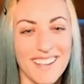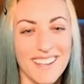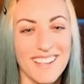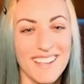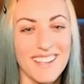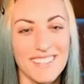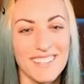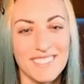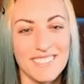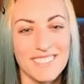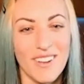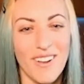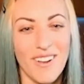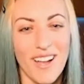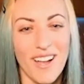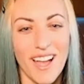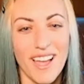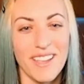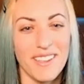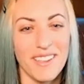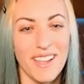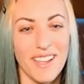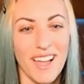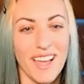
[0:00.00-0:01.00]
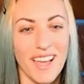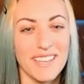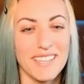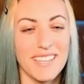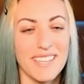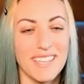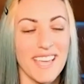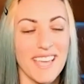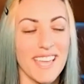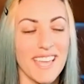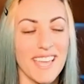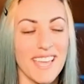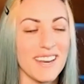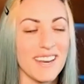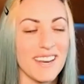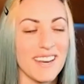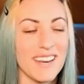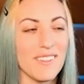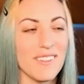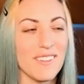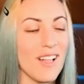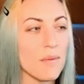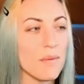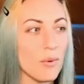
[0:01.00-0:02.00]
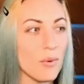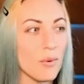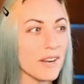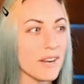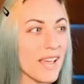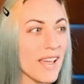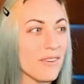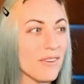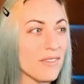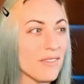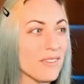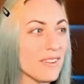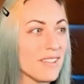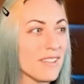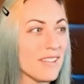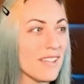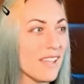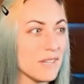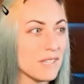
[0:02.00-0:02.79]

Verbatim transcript: Yeah. So I get it a lot more now.